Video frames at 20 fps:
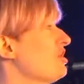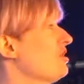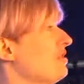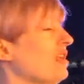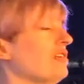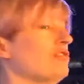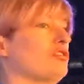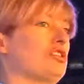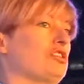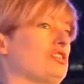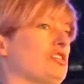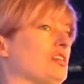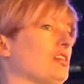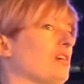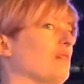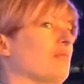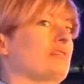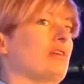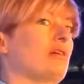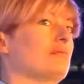they'd just think I
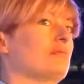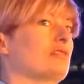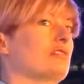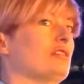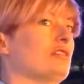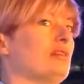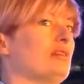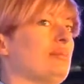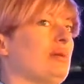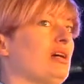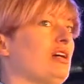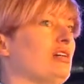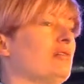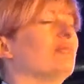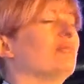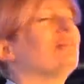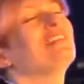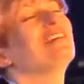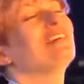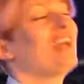was absolutely barked.
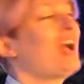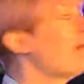Well, I am.